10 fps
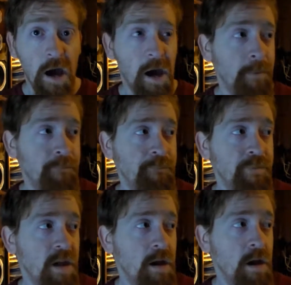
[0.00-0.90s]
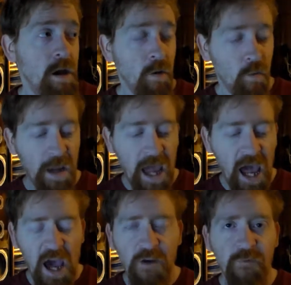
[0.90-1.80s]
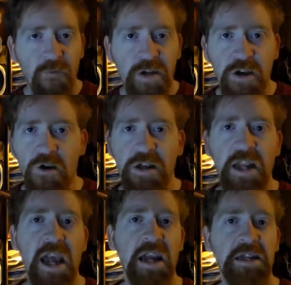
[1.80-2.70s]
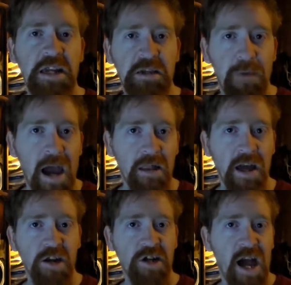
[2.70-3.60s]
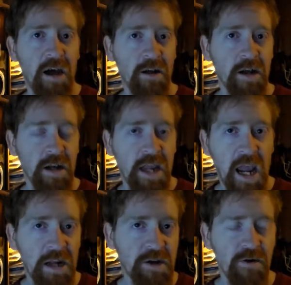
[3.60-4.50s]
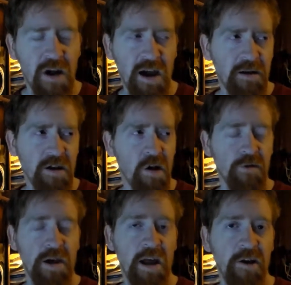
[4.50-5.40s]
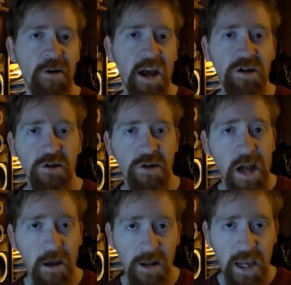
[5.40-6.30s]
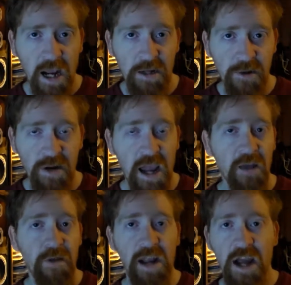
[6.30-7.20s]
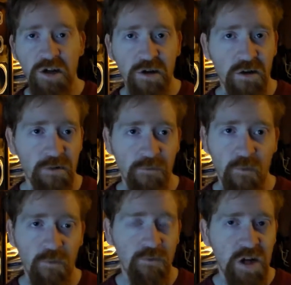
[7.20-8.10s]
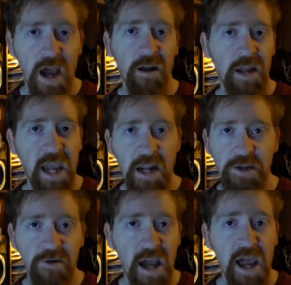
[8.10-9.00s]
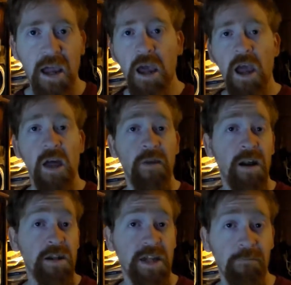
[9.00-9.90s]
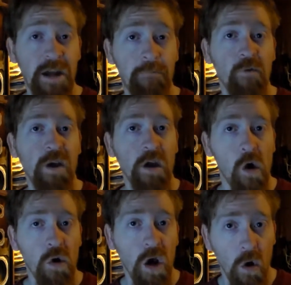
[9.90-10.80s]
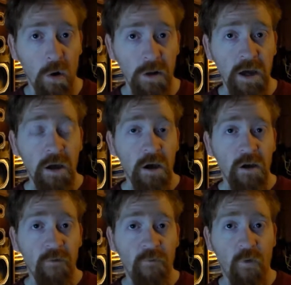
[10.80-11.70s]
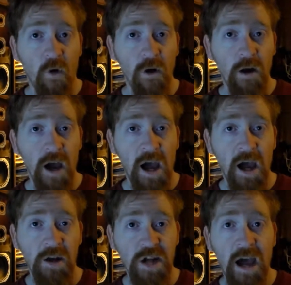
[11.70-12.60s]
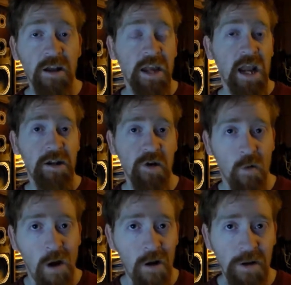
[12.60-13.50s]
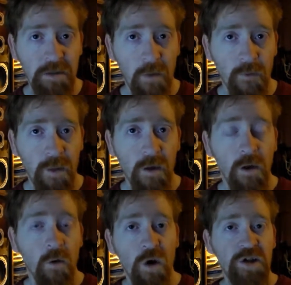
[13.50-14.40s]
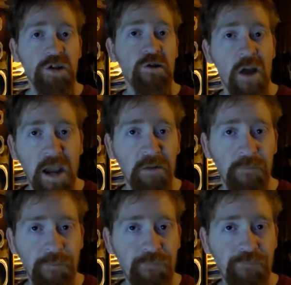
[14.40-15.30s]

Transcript: Um, we have certain days that spotlight childhood cancer, uh, you know, the International Childhood Cancer Day and the National Childhood Cancer Day, and then in September we go gold for uh, Childhood Cancer Awareness Month, which is great.